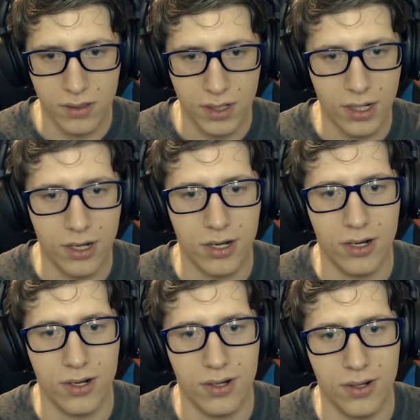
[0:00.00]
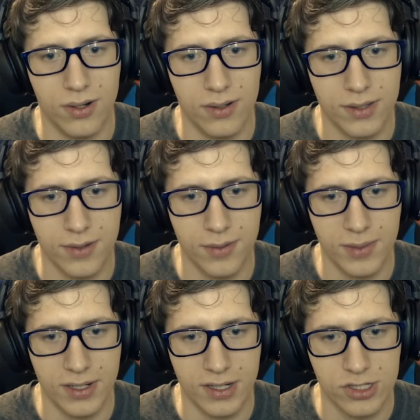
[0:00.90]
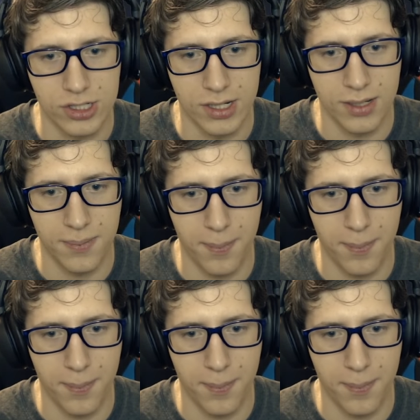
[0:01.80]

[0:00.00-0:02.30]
Oh, that would have been a nice shot.